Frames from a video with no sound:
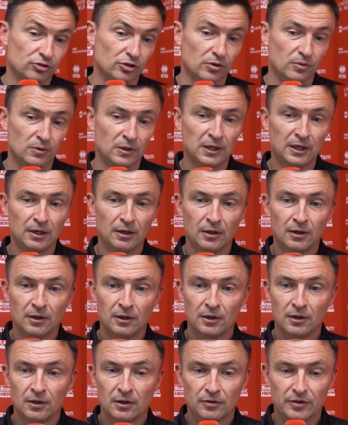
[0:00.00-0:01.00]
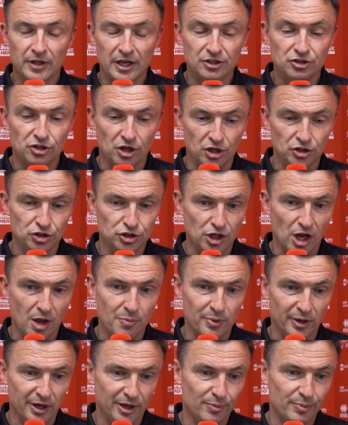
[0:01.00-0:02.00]
So they changed
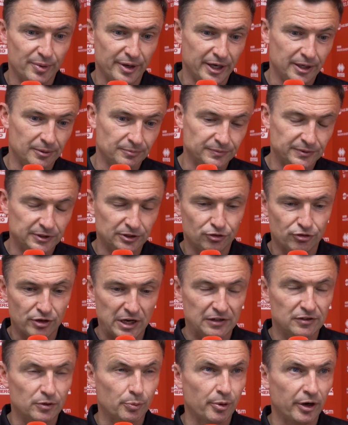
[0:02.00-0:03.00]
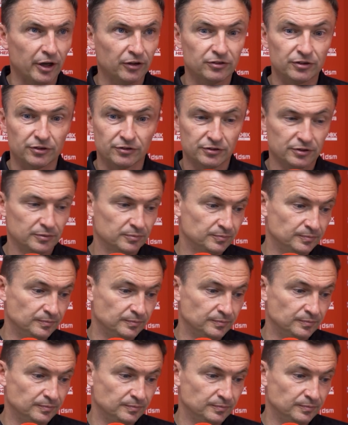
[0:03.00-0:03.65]
shape a little bit and tried to press us.